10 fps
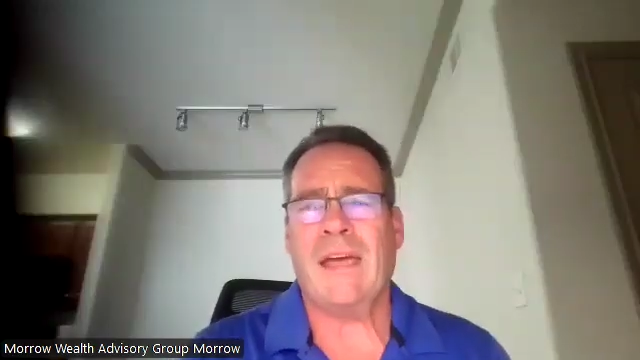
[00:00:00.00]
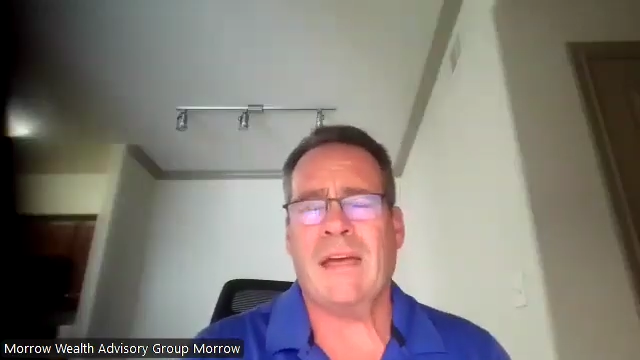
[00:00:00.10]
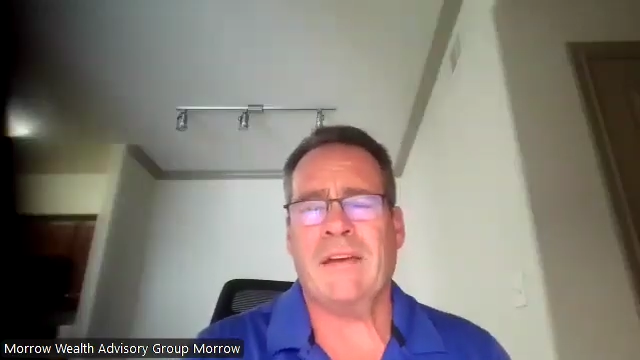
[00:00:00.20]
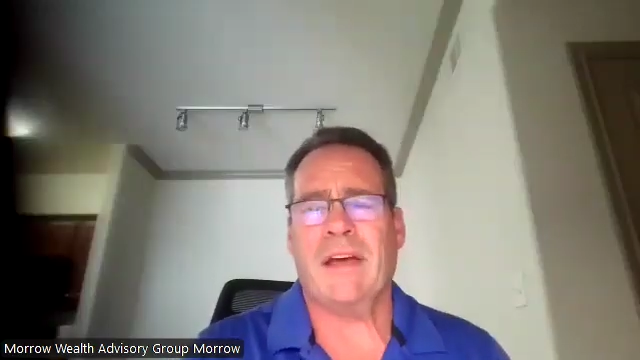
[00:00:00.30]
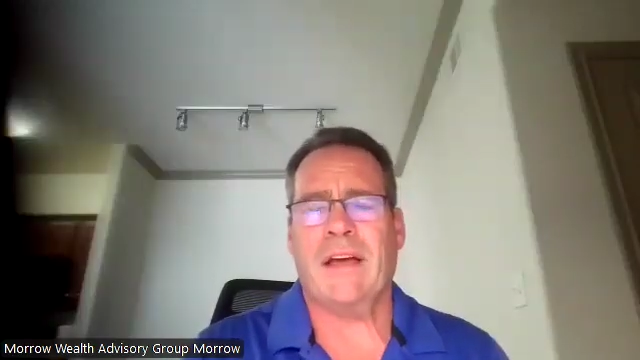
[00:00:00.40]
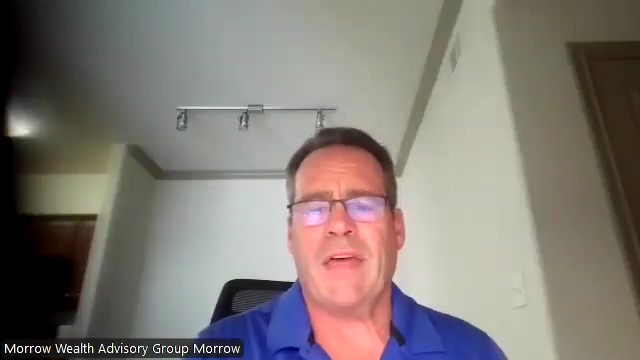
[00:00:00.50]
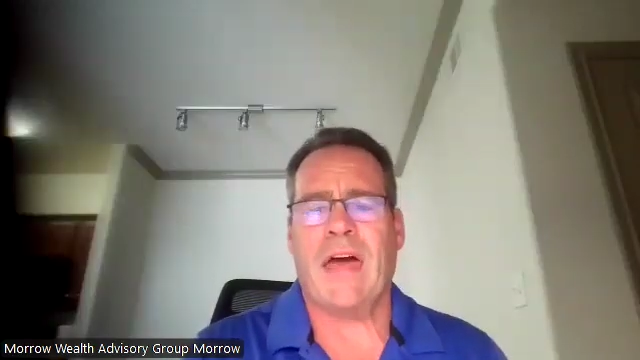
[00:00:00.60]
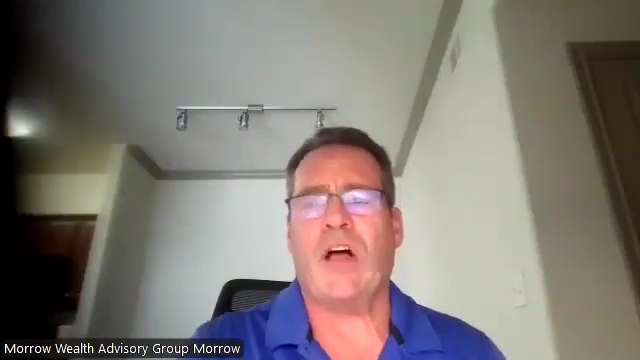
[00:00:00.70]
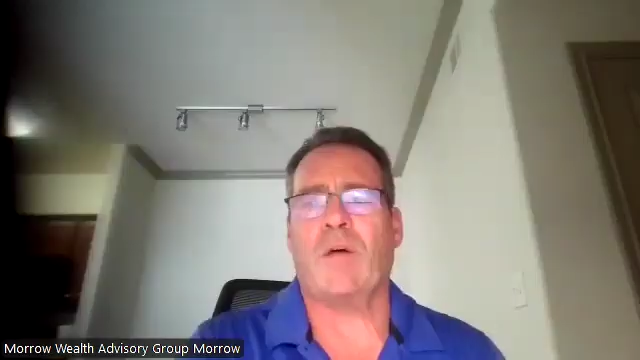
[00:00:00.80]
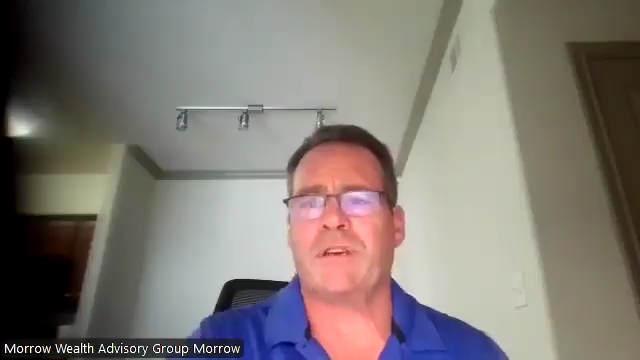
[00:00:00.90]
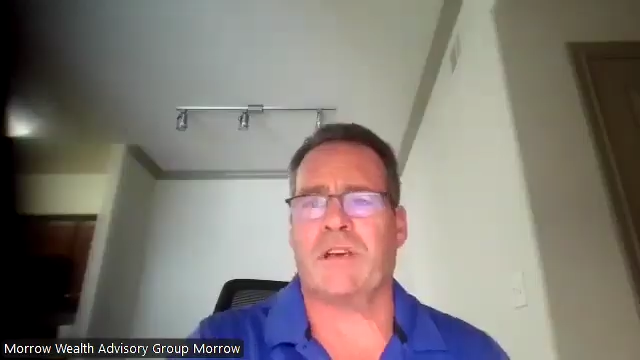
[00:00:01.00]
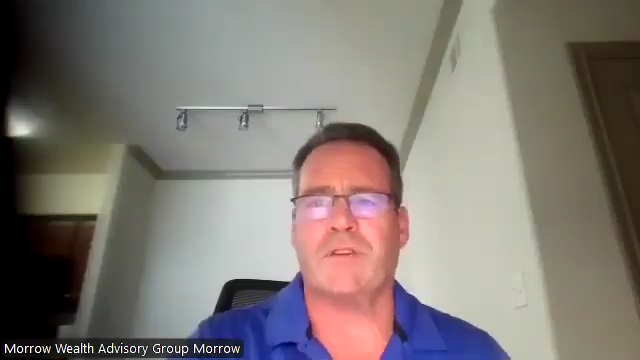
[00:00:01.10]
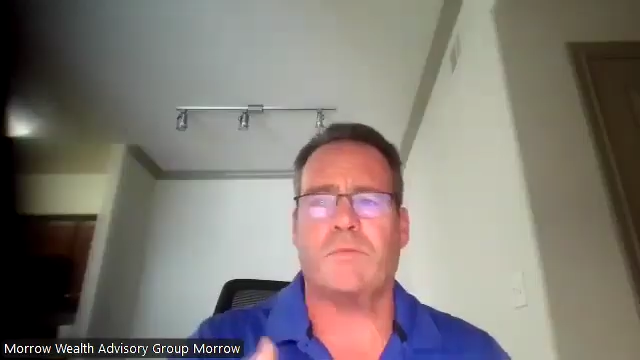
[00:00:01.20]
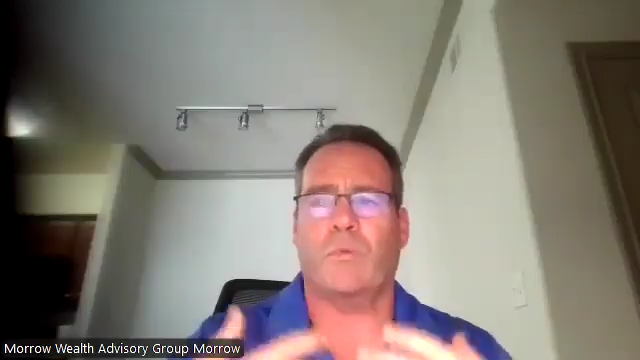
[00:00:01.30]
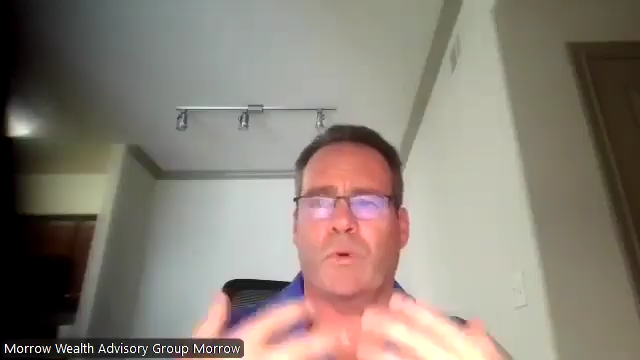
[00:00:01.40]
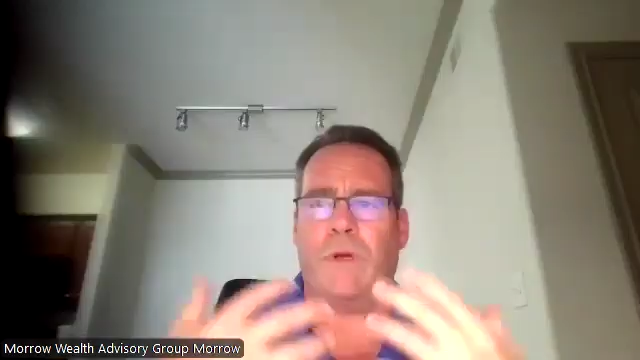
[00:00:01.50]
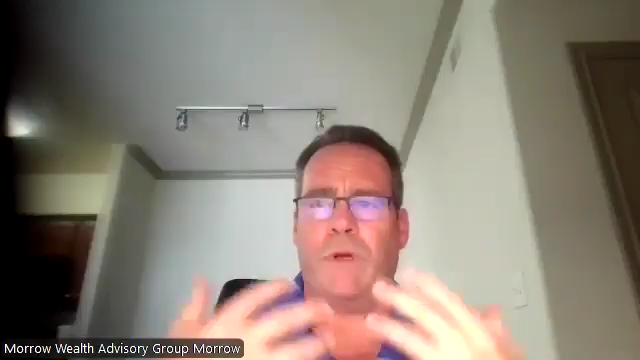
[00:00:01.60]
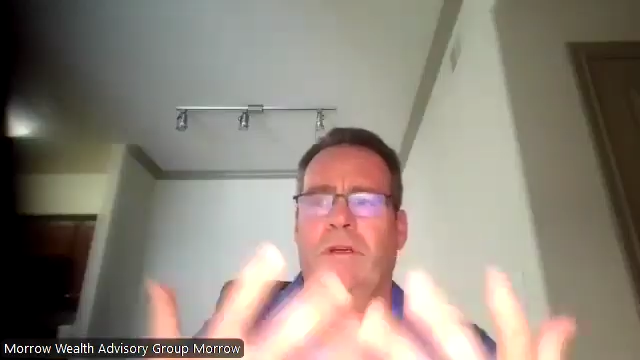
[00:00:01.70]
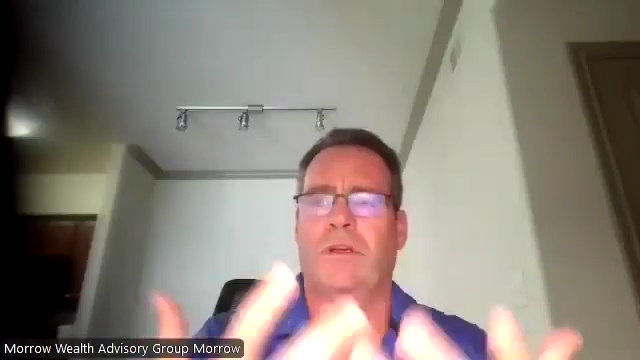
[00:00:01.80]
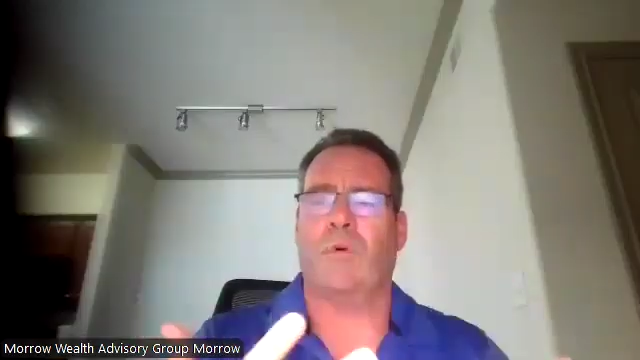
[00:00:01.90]
And that helps us when
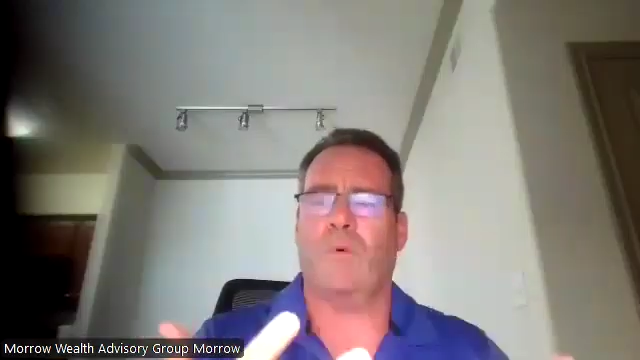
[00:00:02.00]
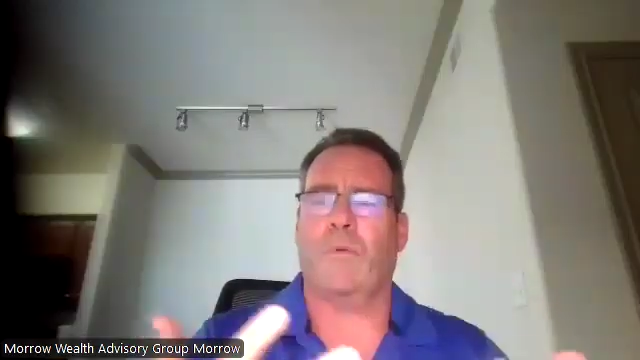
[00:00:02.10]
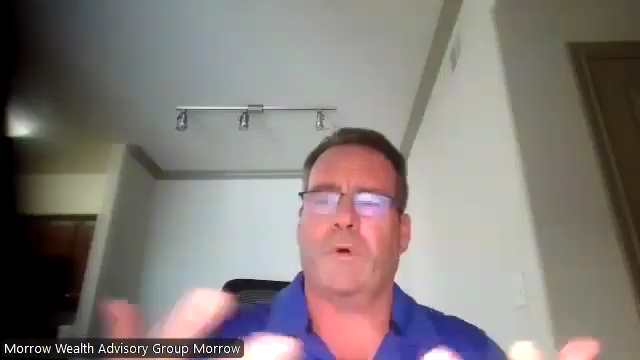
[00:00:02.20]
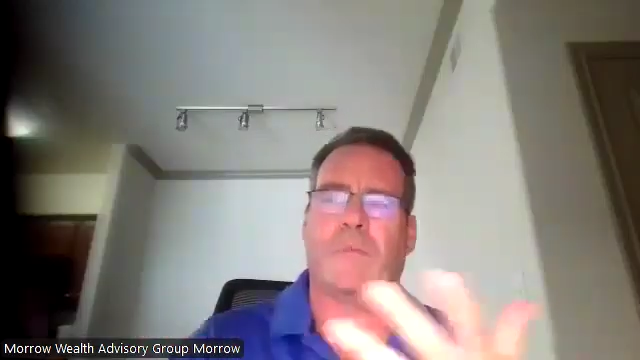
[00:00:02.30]
we